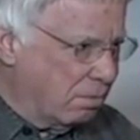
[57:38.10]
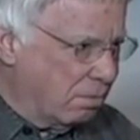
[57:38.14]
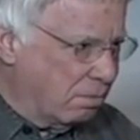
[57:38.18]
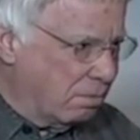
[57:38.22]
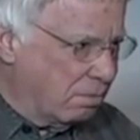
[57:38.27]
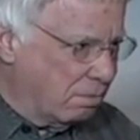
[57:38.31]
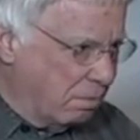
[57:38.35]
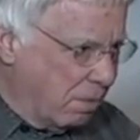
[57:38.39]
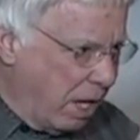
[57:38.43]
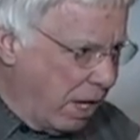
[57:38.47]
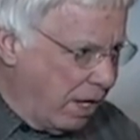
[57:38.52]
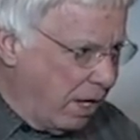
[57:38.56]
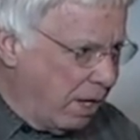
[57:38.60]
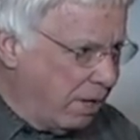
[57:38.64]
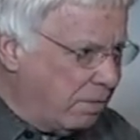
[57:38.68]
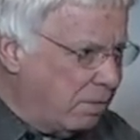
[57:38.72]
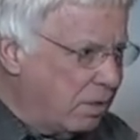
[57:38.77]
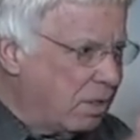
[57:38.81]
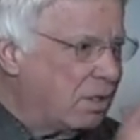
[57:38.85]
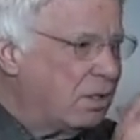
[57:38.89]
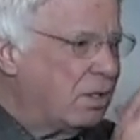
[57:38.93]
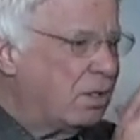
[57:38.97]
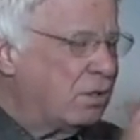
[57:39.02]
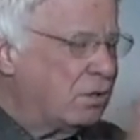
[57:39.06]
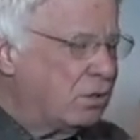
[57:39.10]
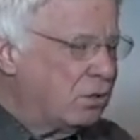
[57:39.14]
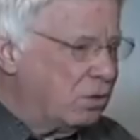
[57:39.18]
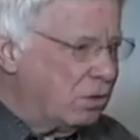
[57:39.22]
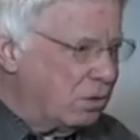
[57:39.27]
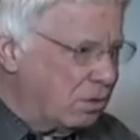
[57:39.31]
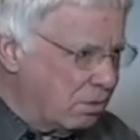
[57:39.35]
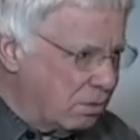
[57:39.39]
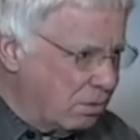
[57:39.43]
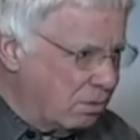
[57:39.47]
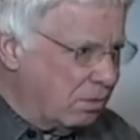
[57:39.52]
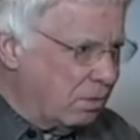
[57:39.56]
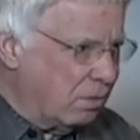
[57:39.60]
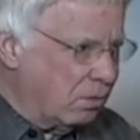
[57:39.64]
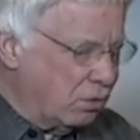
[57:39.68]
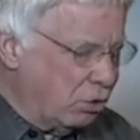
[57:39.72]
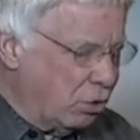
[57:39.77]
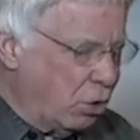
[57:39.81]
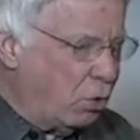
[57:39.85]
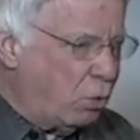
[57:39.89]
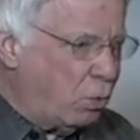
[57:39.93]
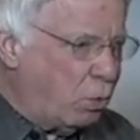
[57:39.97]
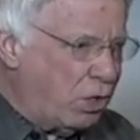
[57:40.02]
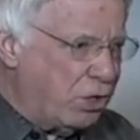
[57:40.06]
man,
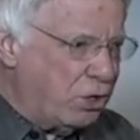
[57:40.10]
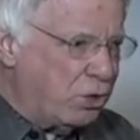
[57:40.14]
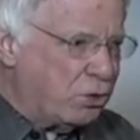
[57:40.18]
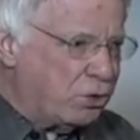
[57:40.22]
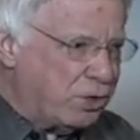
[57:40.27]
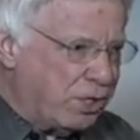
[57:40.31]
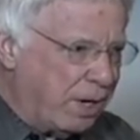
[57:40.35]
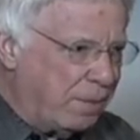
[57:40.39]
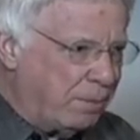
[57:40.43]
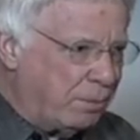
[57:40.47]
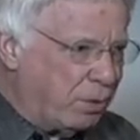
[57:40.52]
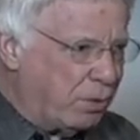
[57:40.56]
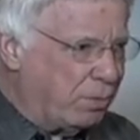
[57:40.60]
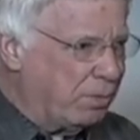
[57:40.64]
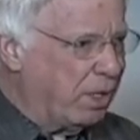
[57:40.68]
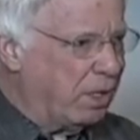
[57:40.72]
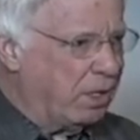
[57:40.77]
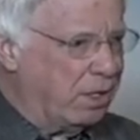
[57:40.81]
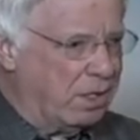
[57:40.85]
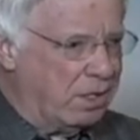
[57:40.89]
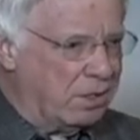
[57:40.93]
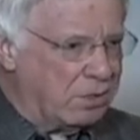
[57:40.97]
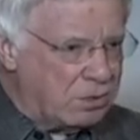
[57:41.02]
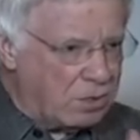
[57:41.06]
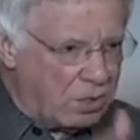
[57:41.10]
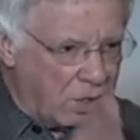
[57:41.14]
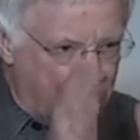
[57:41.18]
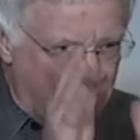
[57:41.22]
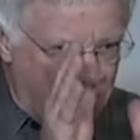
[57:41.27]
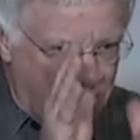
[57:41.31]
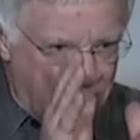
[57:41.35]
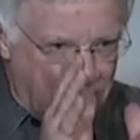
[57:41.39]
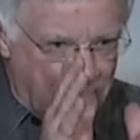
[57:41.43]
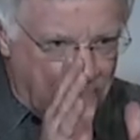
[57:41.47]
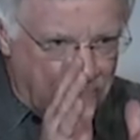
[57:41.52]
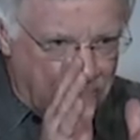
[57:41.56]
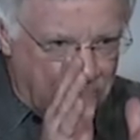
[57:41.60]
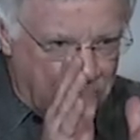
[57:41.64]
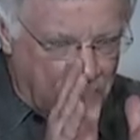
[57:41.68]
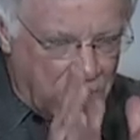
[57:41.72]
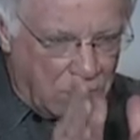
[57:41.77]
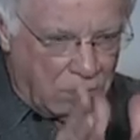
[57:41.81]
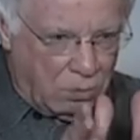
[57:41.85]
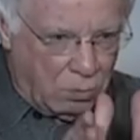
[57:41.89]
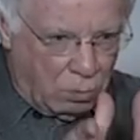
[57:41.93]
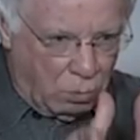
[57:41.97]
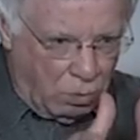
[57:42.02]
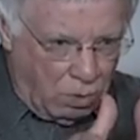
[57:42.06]
know what your temperament is.
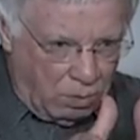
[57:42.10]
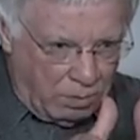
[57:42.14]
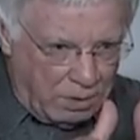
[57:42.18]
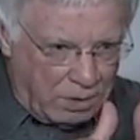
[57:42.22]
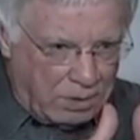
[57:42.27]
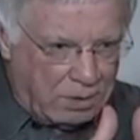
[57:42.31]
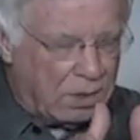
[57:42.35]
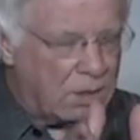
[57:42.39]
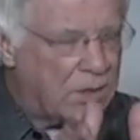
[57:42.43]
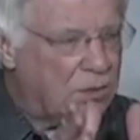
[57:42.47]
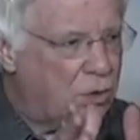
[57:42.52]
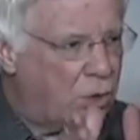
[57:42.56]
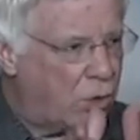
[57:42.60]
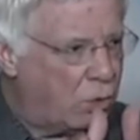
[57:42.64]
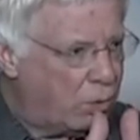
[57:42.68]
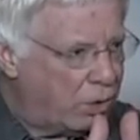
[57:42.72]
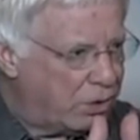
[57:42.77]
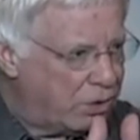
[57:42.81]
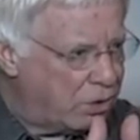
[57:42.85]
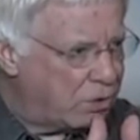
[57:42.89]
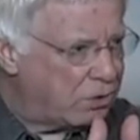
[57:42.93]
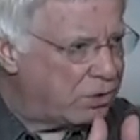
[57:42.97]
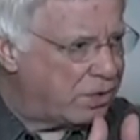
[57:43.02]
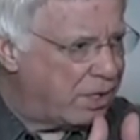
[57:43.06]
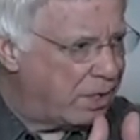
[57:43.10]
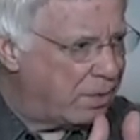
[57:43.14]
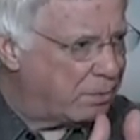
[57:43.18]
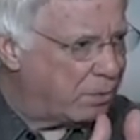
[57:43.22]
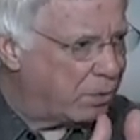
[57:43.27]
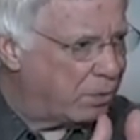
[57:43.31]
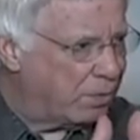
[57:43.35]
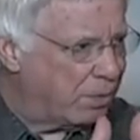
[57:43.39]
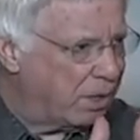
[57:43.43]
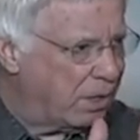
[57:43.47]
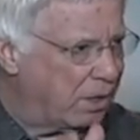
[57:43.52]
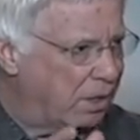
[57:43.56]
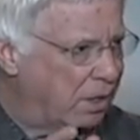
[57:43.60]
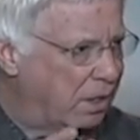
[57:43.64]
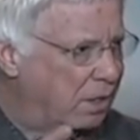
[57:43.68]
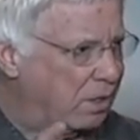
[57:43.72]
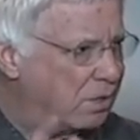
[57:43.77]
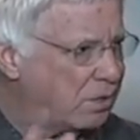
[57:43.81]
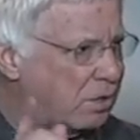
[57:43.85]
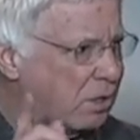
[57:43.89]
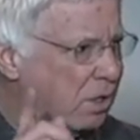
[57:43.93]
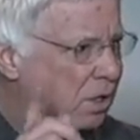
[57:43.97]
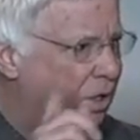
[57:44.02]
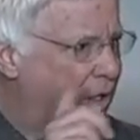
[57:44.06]
Woman, know what your temperament
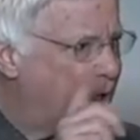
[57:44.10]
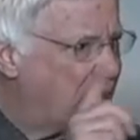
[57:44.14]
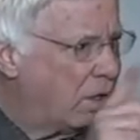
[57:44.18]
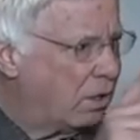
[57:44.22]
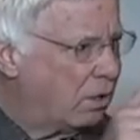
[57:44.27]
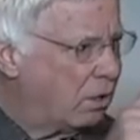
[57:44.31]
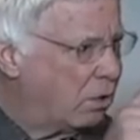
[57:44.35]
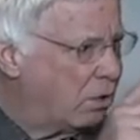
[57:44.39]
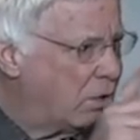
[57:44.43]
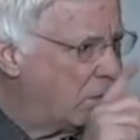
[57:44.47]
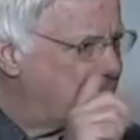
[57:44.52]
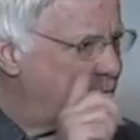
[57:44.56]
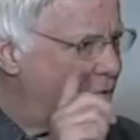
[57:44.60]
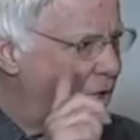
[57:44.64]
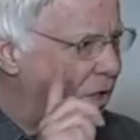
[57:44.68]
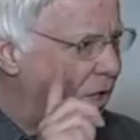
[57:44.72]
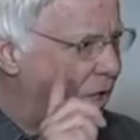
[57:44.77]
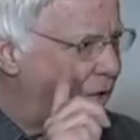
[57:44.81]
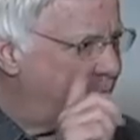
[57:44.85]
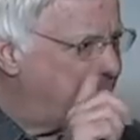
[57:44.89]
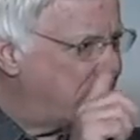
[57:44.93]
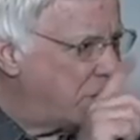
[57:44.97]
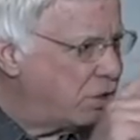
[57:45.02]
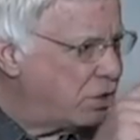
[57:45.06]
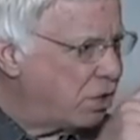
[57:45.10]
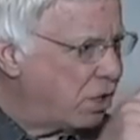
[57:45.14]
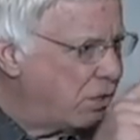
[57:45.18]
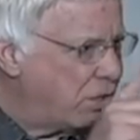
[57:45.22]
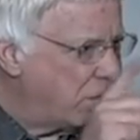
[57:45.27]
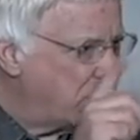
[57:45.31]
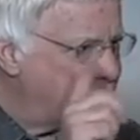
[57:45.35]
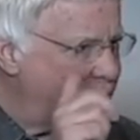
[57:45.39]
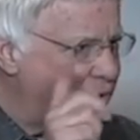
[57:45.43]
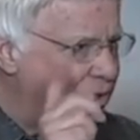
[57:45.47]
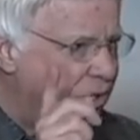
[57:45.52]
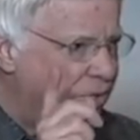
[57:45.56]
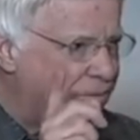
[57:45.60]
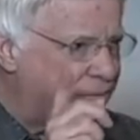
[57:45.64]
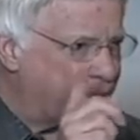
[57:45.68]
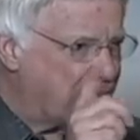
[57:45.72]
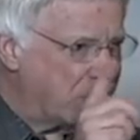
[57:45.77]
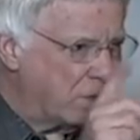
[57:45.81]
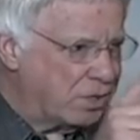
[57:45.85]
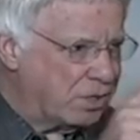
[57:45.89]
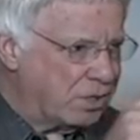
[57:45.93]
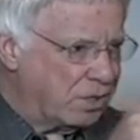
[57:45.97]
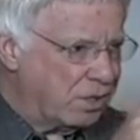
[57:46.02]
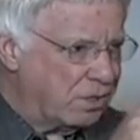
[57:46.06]
is. Learn to love each other's
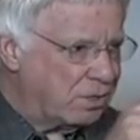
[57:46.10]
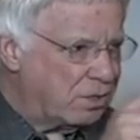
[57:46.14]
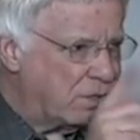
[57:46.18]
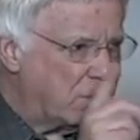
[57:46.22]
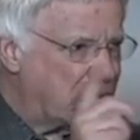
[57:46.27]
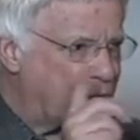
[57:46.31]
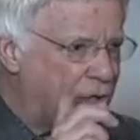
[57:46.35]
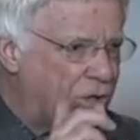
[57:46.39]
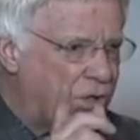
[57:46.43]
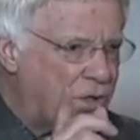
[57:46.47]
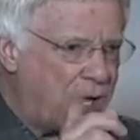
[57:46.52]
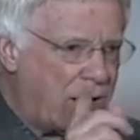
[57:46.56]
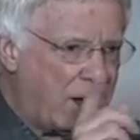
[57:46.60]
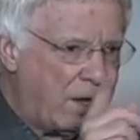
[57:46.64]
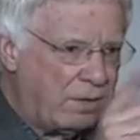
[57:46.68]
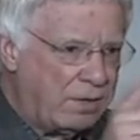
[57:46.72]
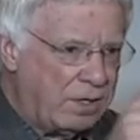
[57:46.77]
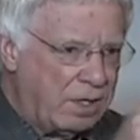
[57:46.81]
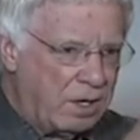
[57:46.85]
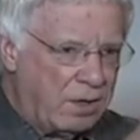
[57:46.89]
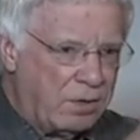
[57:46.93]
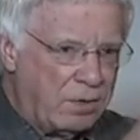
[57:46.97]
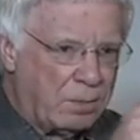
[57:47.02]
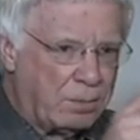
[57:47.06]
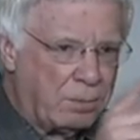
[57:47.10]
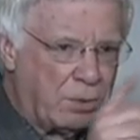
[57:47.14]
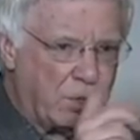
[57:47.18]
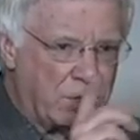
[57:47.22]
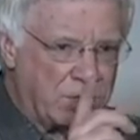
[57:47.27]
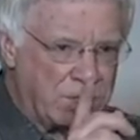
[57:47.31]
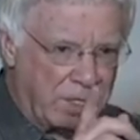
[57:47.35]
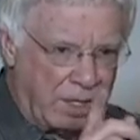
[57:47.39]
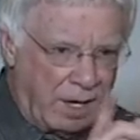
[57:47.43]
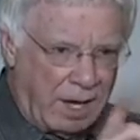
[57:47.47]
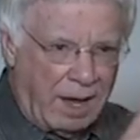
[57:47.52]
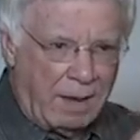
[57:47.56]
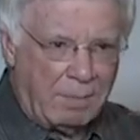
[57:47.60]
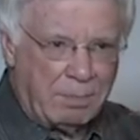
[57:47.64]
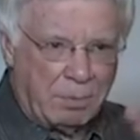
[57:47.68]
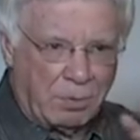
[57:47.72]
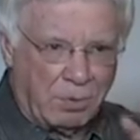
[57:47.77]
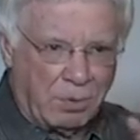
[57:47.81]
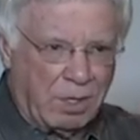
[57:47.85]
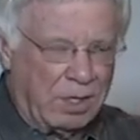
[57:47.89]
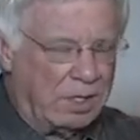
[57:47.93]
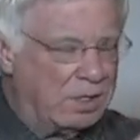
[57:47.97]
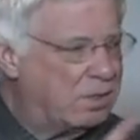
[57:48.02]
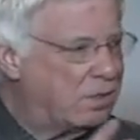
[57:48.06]
differences. Learn how the other person
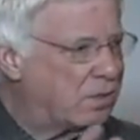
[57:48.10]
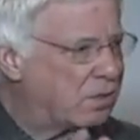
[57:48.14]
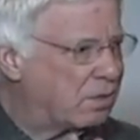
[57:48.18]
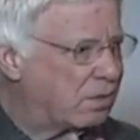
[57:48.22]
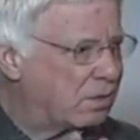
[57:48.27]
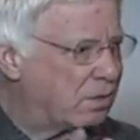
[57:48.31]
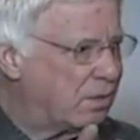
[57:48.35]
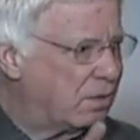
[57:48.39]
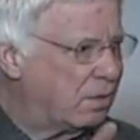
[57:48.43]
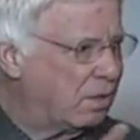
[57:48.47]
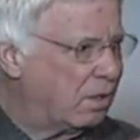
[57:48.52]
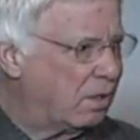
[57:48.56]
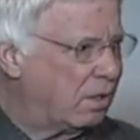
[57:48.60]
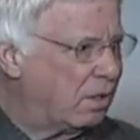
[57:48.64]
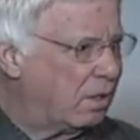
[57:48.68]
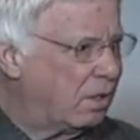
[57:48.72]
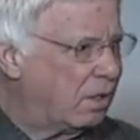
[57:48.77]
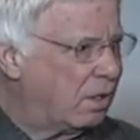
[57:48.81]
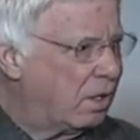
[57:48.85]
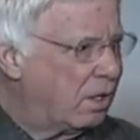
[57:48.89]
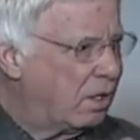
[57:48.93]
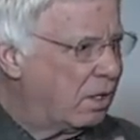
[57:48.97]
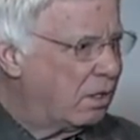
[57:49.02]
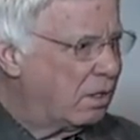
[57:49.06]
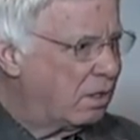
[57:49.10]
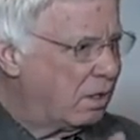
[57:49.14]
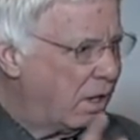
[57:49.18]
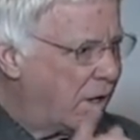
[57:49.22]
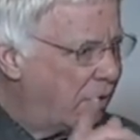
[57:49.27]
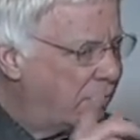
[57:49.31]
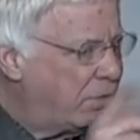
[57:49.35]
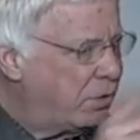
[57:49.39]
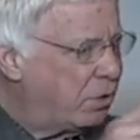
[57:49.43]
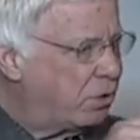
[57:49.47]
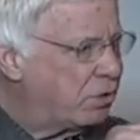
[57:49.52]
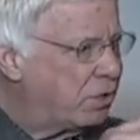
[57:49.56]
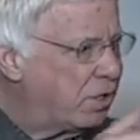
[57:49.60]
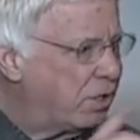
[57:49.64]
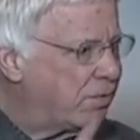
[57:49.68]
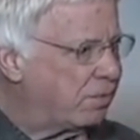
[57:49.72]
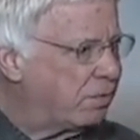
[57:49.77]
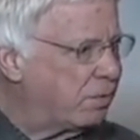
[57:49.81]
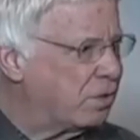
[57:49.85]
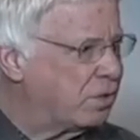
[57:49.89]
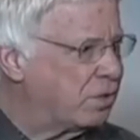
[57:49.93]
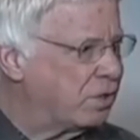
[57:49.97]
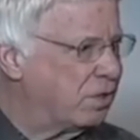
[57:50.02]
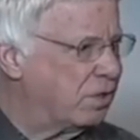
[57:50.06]
operates. Love their
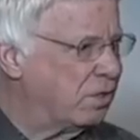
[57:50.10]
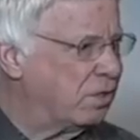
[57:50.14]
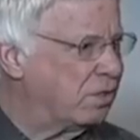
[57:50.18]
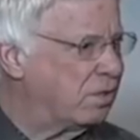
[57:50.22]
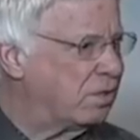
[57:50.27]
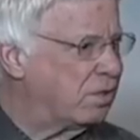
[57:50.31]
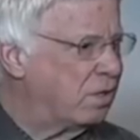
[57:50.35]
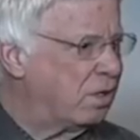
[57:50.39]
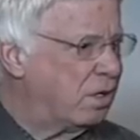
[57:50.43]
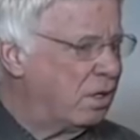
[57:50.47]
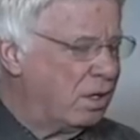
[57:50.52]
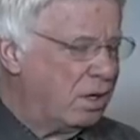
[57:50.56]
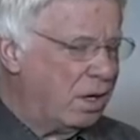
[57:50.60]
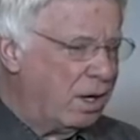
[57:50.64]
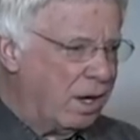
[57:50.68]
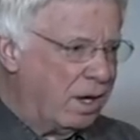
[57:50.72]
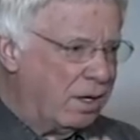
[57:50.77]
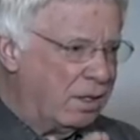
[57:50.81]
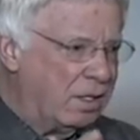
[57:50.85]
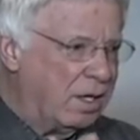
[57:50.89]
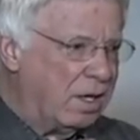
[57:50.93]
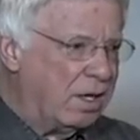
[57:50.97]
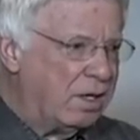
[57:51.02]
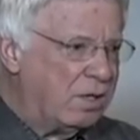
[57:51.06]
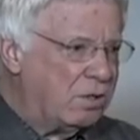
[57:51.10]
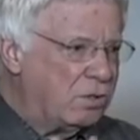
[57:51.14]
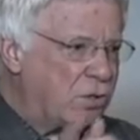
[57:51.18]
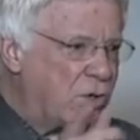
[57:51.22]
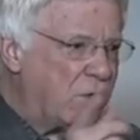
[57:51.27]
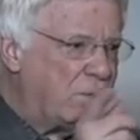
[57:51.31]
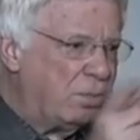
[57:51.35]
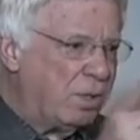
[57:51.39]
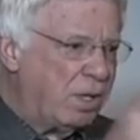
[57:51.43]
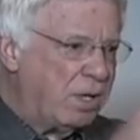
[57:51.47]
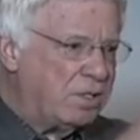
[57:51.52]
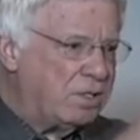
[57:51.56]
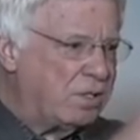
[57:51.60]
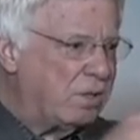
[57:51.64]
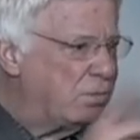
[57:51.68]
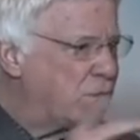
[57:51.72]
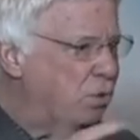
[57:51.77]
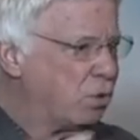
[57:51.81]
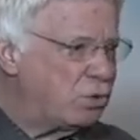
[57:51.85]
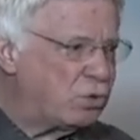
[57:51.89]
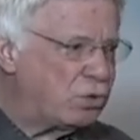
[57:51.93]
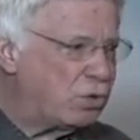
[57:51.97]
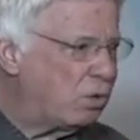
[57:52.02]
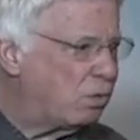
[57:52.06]
differences and get into a place of
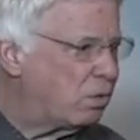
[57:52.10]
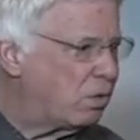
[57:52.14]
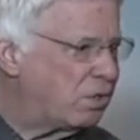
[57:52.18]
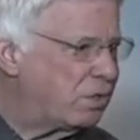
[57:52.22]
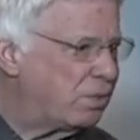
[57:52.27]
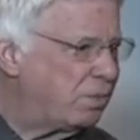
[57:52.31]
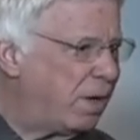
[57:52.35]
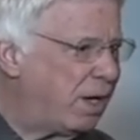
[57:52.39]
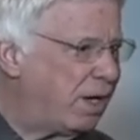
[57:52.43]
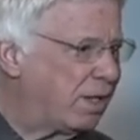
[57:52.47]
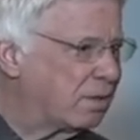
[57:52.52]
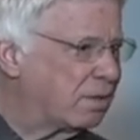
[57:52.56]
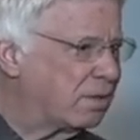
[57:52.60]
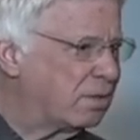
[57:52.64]
mutual respect.